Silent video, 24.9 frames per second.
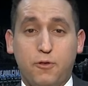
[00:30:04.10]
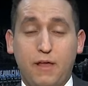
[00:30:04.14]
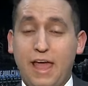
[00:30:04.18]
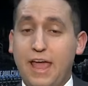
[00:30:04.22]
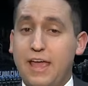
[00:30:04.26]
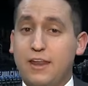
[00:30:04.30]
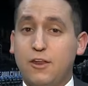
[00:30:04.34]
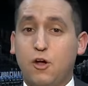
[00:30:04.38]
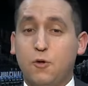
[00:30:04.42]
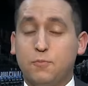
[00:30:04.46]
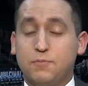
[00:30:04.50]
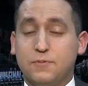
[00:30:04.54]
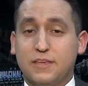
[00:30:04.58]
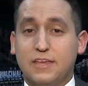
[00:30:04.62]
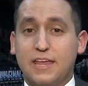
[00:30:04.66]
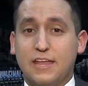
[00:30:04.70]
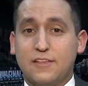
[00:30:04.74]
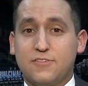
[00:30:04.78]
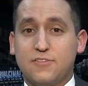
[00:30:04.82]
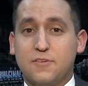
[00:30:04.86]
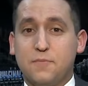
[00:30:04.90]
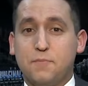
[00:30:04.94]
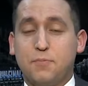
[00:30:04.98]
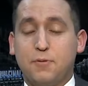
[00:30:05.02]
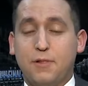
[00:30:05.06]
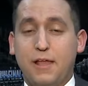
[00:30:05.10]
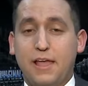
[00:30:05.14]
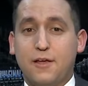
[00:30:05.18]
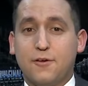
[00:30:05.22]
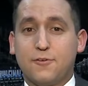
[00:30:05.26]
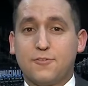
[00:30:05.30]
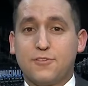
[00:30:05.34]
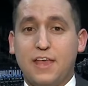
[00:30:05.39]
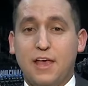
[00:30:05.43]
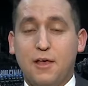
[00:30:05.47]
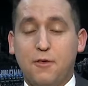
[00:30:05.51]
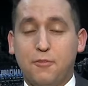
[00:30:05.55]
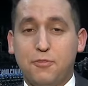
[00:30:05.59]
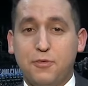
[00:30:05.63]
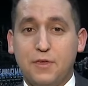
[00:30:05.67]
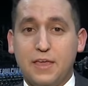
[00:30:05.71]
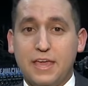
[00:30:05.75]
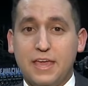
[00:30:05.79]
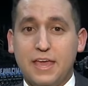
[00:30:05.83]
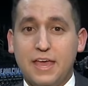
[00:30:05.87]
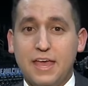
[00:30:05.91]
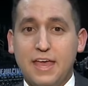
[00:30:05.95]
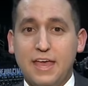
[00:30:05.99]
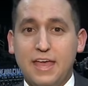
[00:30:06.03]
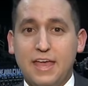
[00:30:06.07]
and hope to get some players
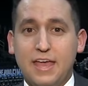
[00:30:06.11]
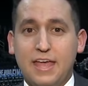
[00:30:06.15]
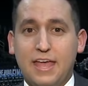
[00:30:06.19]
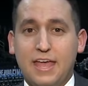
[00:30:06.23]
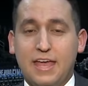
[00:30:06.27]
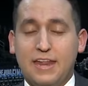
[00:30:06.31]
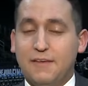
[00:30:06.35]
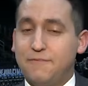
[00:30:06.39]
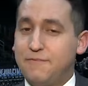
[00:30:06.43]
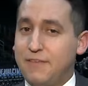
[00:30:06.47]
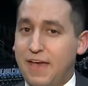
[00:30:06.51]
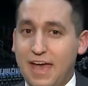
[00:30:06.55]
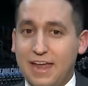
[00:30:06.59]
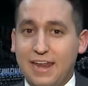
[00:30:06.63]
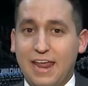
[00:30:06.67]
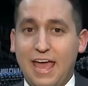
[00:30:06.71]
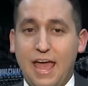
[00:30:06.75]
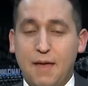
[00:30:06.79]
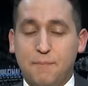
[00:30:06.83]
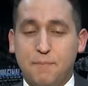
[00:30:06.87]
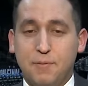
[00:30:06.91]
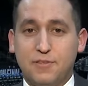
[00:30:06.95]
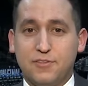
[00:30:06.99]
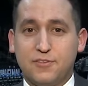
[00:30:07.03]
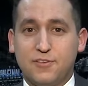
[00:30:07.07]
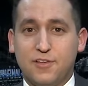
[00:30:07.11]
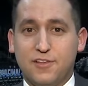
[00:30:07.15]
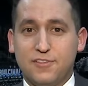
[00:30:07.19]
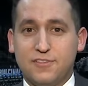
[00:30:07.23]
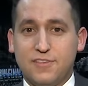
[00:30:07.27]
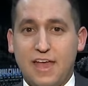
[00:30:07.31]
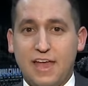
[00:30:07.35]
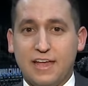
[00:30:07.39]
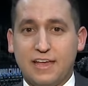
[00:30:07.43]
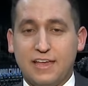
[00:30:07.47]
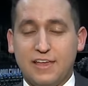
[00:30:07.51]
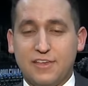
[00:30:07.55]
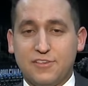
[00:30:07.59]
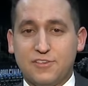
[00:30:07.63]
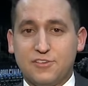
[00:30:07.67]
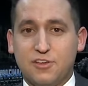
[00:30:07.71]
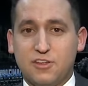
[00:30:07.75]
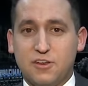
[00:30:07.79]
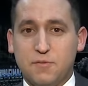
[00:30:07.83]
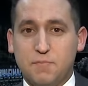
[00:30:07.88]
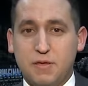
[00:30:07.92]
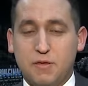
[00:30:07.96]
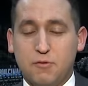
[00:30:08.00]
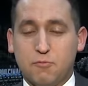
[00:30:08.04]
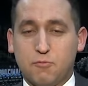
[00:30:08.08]
healthy. And if that happens, Gonzaga is
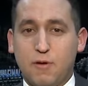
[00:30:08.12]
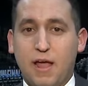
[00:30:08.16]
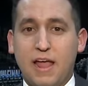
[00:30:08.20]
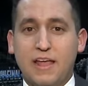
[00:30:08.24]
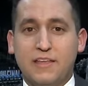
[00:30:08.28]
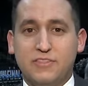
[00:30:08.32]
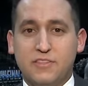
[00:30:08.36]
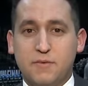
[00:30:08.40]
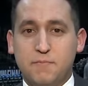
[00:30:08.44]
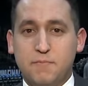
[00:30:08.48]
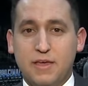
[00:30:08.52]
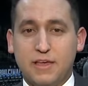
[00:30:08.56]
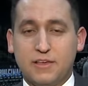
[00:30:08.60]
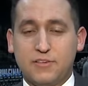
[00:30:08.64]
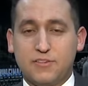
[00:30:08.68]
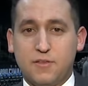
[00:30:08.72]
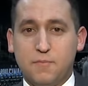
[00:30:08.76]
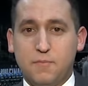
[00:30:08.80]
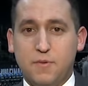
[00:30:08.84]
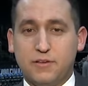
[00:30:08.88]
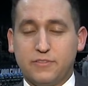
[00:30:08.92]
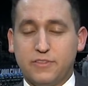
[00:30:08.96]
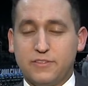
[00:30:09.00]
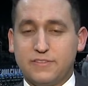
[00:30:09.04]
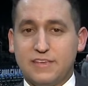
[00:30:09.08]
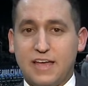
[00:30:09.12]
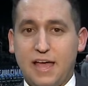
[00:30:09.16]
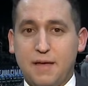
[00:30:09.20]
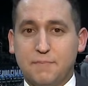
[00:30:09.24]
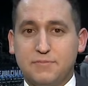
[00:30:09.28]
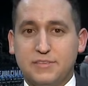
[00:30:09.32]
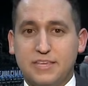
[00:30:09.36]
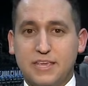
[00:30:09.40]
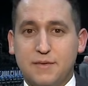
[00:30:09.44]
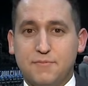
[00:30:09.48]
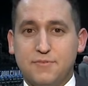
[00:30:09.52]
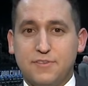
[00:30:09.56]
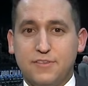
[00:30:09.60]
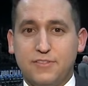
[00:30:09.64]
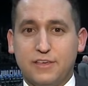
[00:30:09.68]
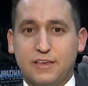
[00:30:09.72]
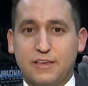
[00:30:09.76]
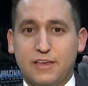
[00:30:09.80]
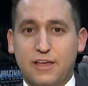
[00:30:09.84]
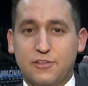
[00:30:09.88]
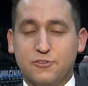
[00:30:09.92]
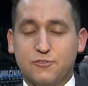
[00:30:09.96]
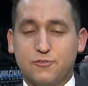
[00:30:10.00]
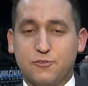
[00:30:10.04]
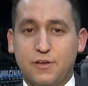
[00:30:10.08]
going to be right in the mix among the top teams in the
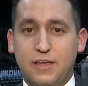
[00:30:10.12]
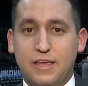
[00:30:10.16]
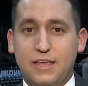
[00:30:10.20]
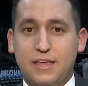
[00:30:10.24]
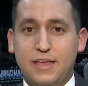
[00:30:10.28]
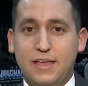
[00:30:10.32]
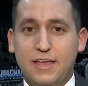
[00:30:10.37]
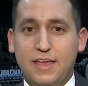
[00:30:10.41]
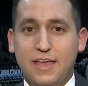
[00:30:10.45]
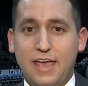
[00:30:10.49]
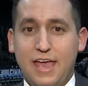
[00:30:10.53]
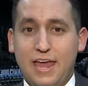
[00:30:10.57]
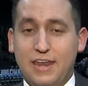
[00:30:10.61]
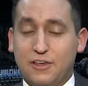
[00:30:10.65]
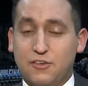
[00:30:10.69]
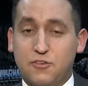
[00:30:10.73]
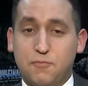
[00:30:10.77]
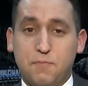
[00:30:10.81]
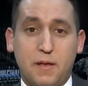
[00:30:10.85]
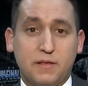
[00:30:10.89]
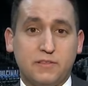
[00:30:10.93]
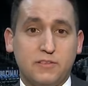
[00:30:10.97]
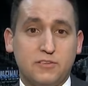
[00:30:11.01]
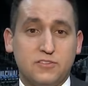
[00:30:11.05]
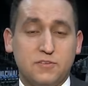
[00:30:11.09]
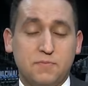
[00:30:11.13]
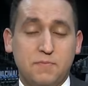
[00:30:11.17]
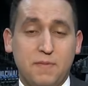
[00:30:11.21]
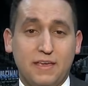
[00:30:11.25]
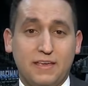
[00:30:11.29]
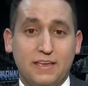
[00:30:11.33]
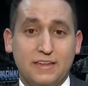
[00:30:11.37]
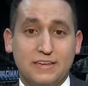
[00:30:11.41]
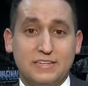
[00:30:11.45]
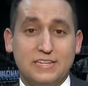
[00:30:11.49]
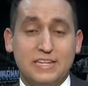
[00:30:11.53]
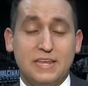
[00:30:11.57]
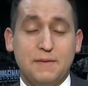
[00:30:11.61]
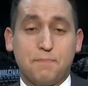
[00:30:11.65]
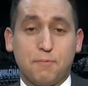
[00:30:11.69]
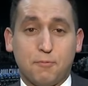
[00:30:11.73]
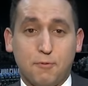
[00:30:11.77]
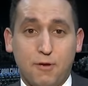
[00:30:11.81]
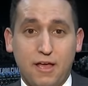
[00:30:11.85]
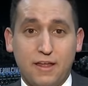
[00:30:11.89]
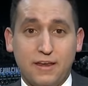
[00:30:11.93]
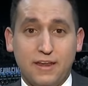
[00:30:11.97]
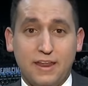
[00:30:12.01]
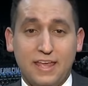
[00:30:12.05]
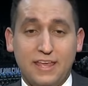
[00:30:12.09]
country and expected to make a deep
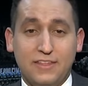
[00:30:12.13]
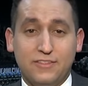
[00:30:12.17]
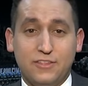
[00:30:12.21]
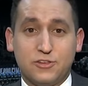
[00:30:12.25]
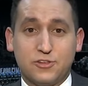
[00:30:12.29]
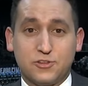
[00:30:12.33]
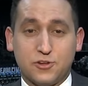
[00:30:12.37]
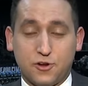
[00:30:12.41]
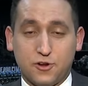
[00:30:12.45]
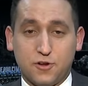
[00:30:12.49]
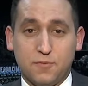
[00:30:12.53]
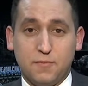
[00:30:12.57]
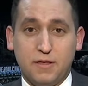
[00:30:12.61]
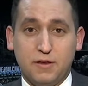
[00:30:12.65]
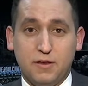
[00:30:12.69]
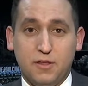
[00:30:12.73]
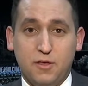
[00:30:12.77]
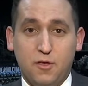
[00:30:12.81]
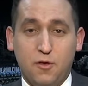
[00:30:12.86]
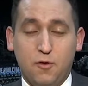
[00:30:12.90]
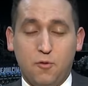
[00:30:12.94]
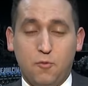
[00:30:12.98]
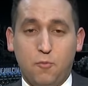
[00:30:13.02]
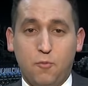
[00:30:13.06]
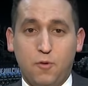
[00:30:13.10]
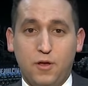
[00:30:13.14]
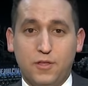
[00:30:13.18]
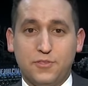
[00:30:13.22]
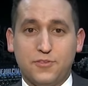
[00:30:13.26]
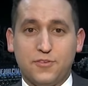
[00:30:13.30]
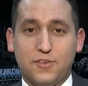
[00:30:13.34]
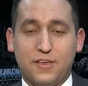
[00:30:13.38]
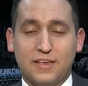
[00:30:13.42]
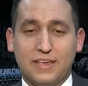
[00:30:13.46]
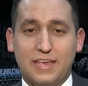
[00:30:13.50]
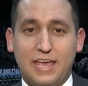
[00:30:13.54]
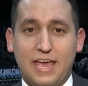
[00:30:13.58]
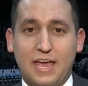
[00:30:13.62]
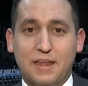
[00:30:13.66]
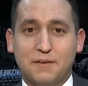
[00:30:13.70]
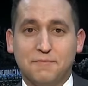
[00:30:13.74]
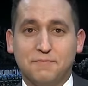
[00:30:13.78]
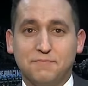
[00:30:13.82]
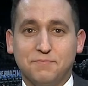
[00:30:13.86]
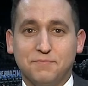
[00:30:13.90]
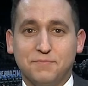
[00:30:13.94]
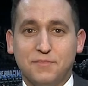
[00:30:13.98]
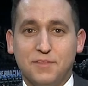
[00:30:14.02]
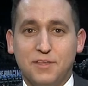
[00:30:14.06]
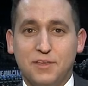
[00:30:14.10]
run in the tournament once again.
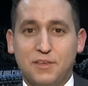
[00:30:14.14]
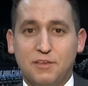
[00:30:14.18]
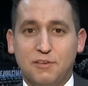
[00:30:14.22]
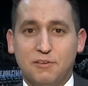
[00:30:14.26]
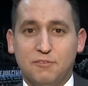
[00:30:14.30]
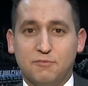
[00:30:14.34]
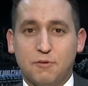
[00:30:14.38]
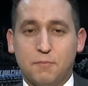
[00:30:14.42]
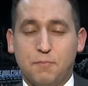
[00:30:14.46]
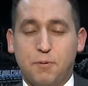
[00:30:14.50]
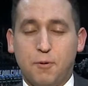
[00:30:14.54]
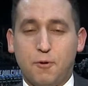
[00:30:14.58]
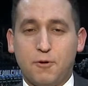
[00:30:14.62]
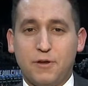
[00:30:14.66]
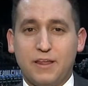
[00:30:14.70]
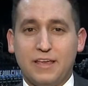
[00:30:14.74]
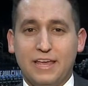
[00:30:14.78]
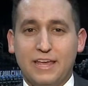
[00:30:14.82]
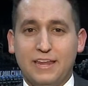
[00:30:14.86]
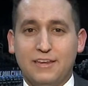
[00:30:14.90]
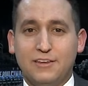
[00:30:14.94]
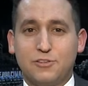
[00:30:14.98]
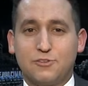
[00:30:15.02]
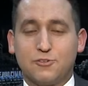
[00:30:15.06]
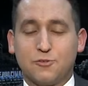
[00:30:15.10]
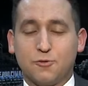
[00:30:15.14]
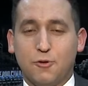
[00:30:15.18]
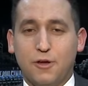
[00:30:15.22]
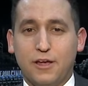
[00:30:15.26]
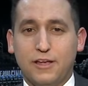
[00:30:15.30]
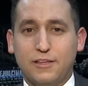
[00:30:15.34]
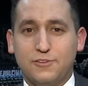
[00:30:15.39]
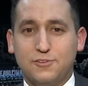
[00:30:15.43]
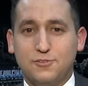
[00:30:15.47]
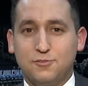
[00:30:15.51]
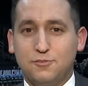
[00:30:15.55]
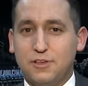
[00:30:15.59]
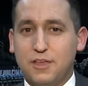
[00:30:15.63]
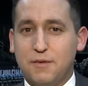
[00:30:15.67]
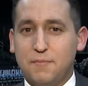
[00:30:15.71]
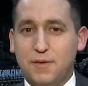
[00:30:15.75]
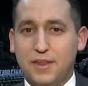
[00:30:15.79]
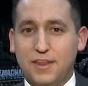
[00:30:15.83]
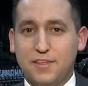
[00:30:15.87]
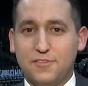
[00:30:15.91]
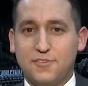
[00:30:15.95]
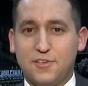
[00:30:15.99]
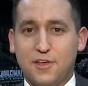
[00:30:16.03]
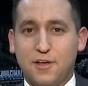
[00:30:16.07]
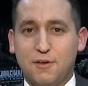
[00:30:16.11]
Reporting in Detroit, Julian
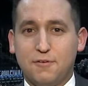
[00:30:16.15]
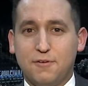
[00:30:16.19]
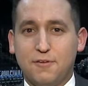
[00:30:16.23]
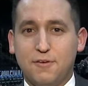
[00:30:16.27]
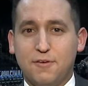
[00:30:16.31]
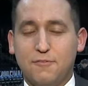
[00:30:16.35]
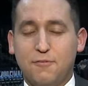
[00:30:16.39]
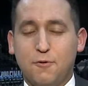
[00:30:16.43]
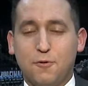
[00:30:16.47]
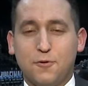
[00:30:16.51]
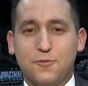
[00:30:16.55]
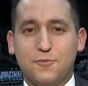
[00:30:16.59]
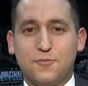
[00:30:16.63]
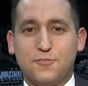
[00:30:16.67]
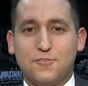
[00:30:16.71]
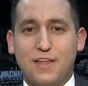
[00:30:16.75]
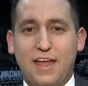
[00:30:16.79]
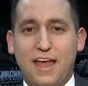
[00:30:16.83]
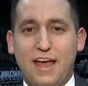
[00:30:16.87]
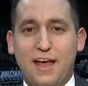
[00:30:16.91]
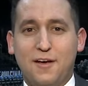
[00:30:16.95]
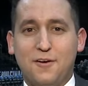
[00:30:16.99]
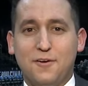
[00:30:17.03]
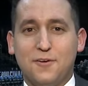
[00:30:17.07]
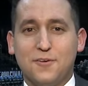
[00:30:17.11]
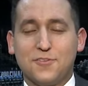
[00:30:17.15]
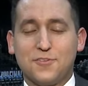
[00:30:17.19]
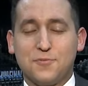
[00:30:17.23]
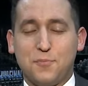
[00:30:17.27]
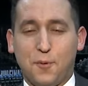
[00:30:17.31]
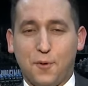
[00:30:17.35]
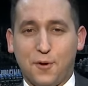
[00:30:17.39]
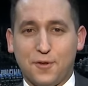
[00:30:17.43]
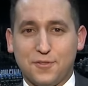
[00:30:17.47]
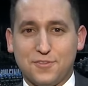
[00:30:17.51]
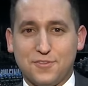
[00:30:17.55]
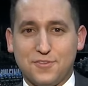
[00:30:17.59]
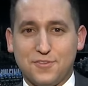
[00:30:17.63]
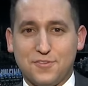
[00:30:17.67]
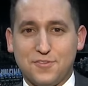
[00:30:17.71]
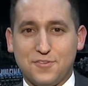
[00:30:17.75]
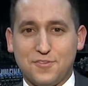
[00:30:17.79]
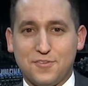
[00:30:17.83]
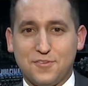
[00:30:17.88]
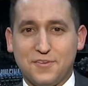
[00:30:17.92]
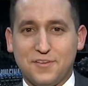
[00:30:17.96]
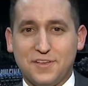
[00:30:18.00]
Minnesone, 4 News Now Sports.